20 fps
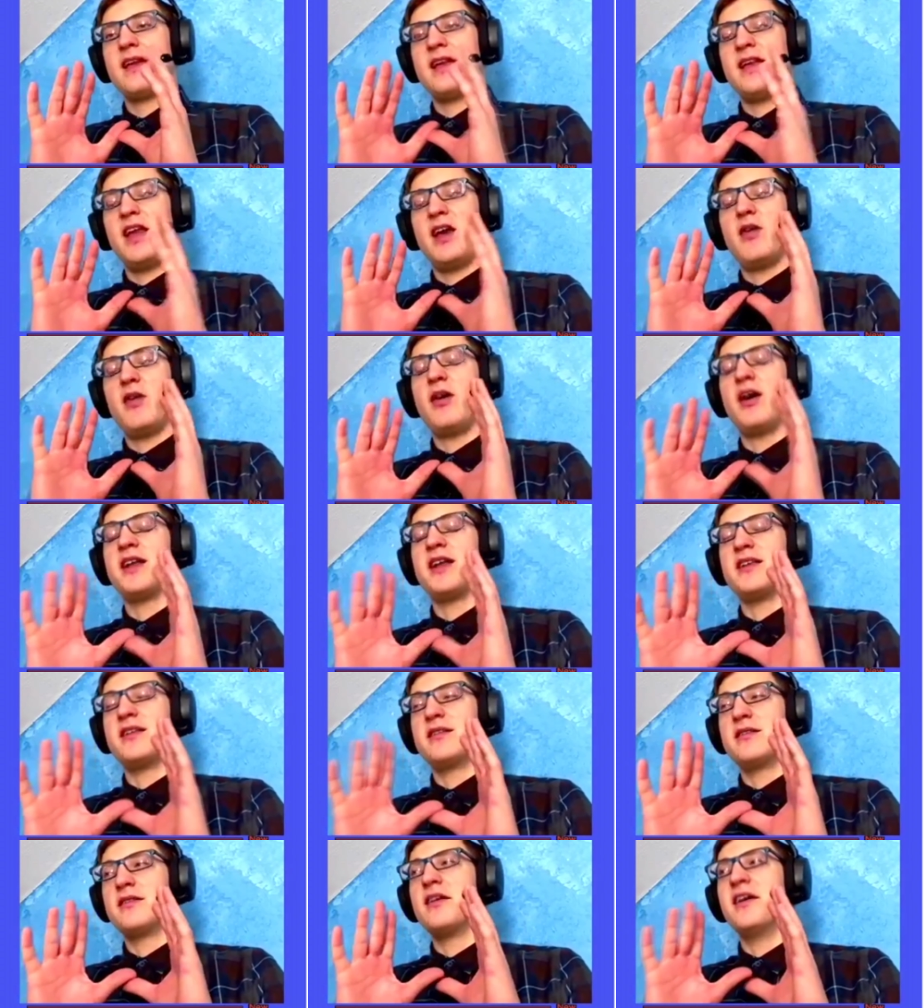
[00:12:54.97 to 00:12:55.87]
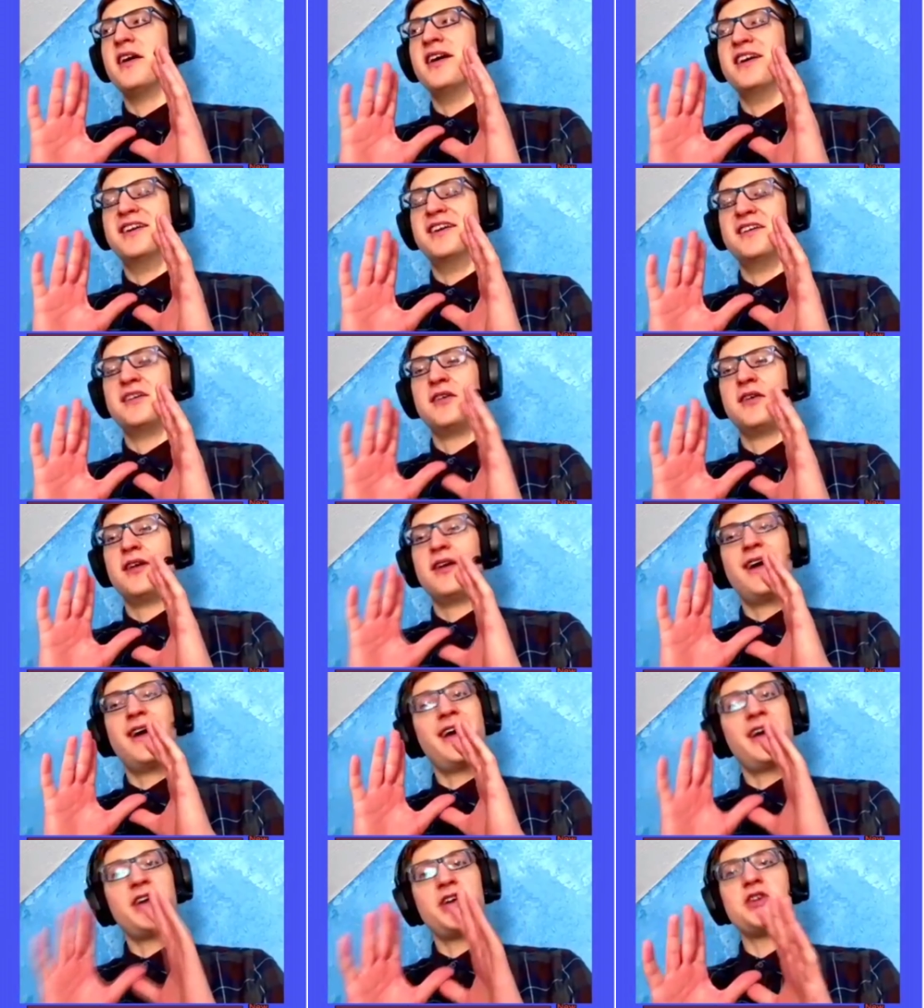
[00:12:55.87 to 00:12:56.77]
Now, I
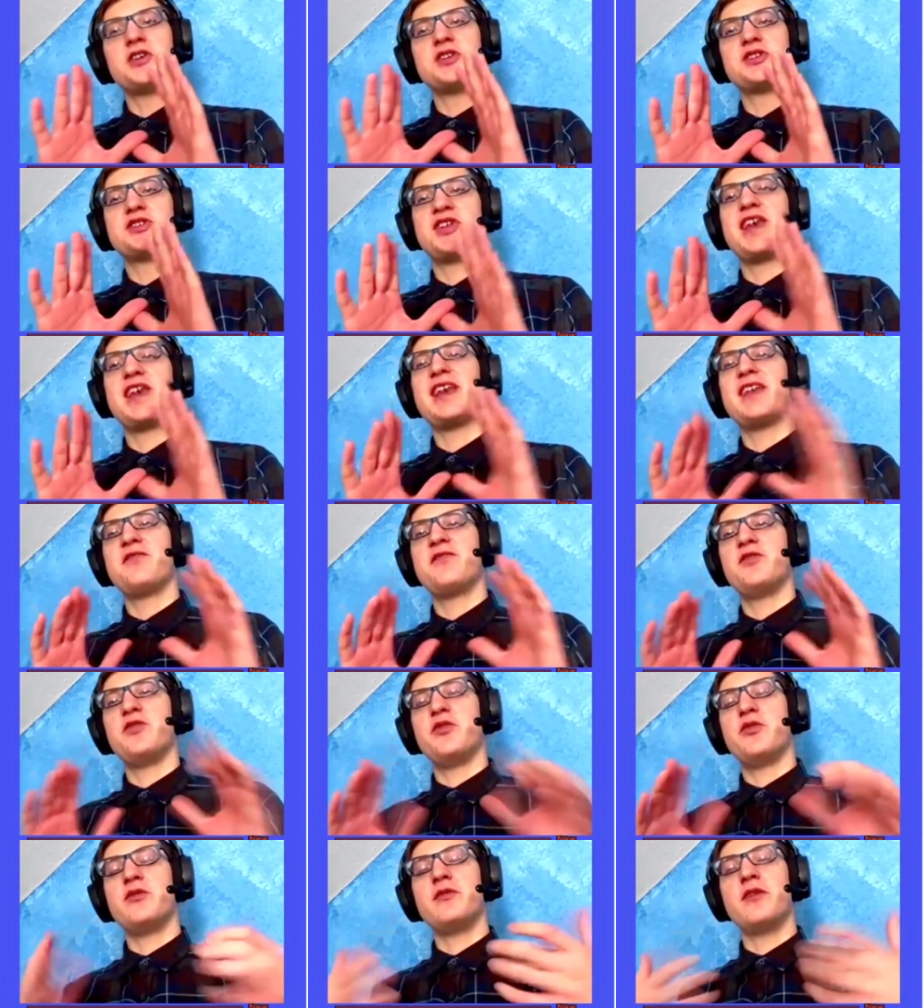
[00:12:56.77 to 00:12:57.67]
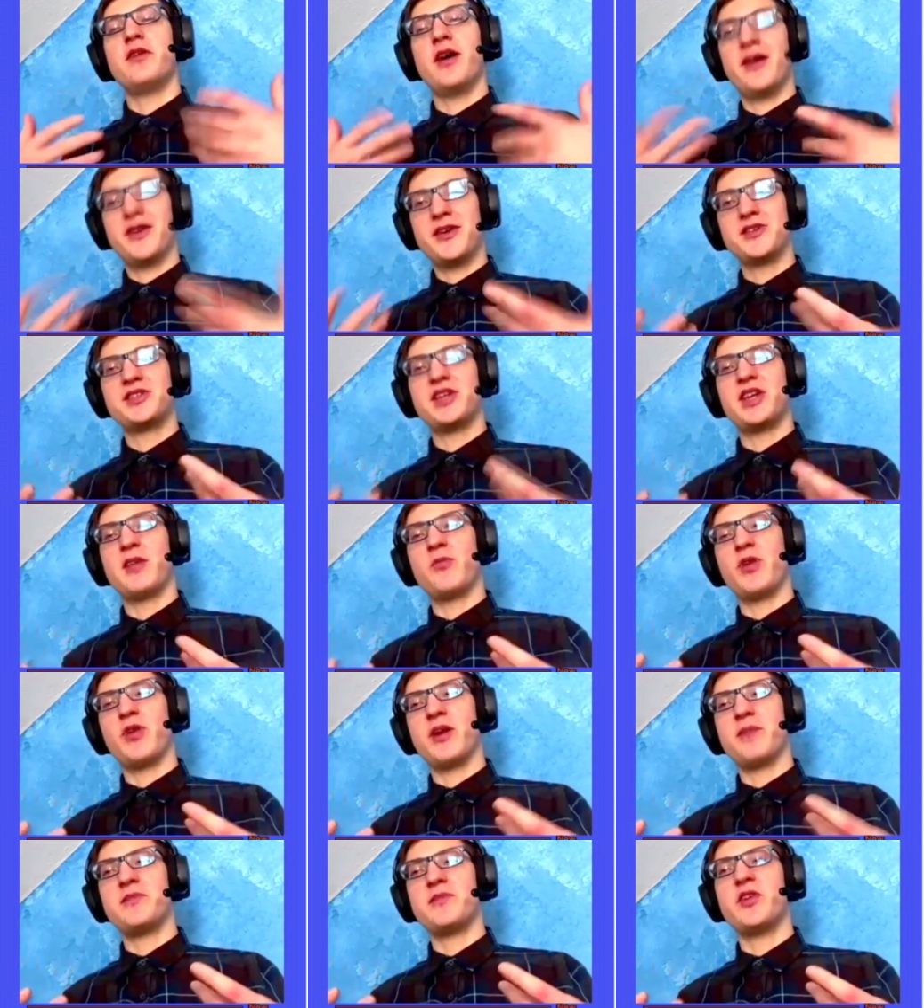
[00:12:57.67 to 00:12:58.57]
understand if you understand
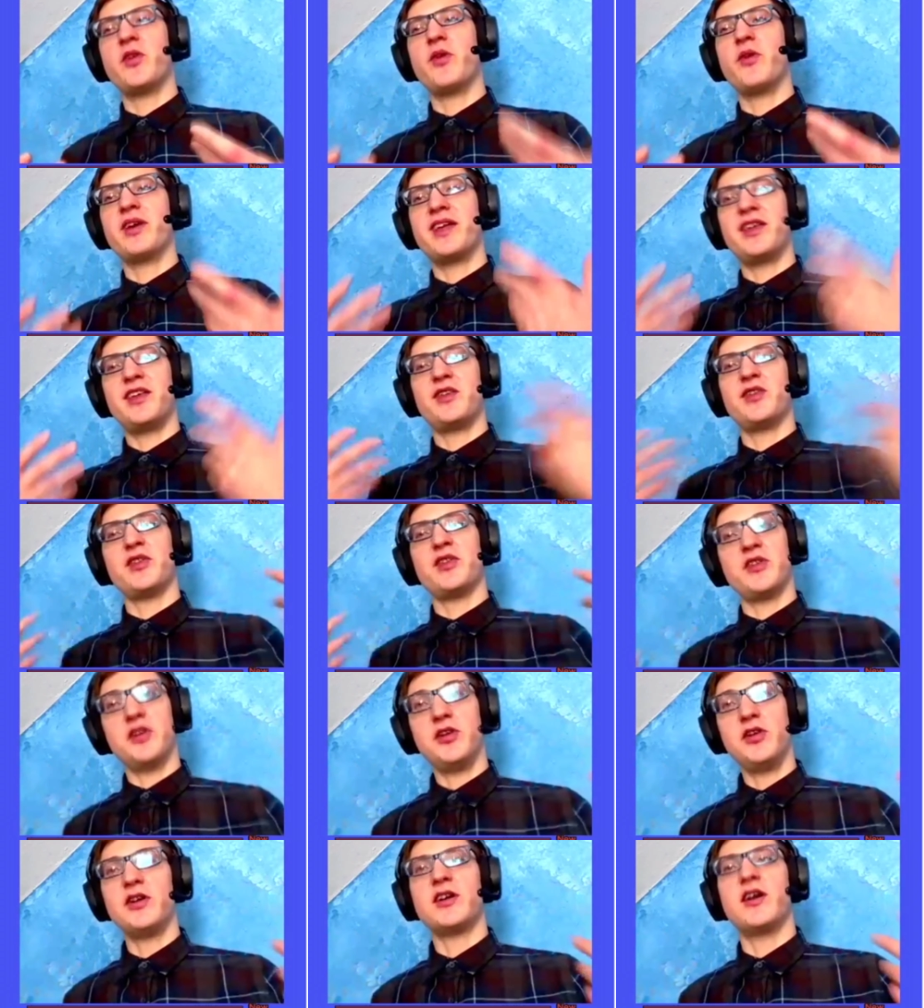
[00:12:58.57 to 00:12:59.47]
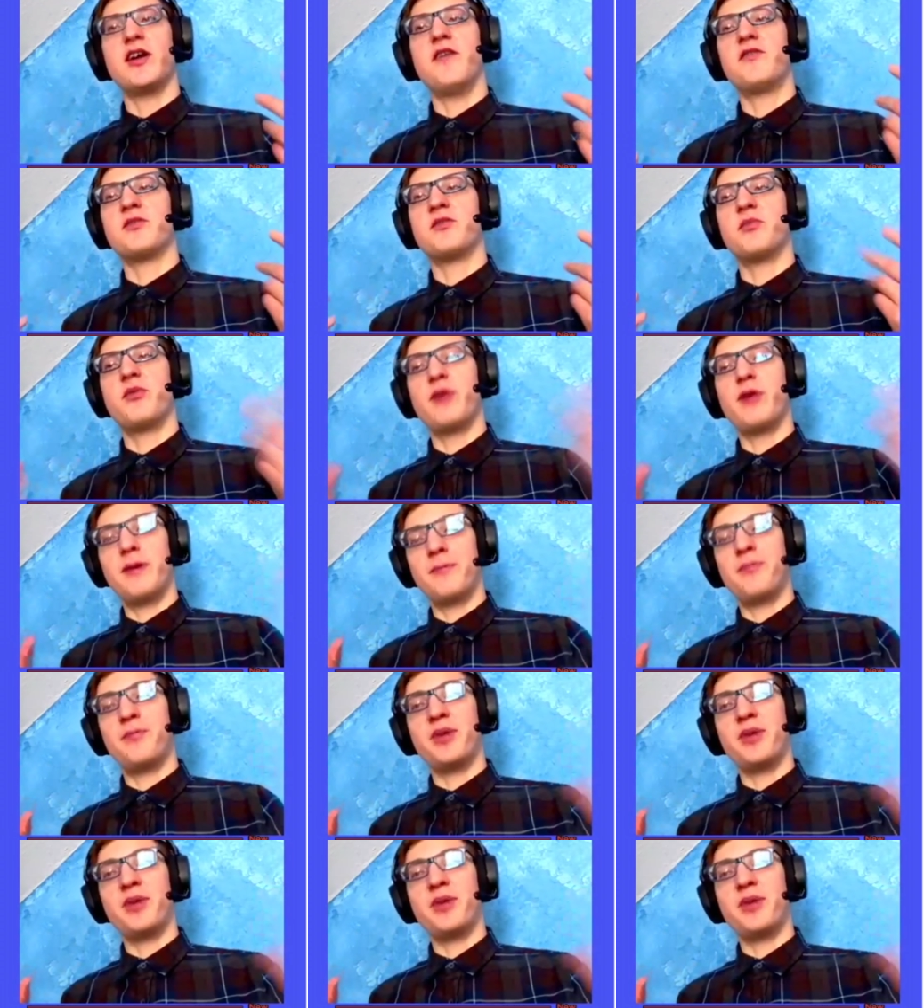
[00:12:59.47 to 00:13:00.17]
where I'm going and you're a little uncomfortable,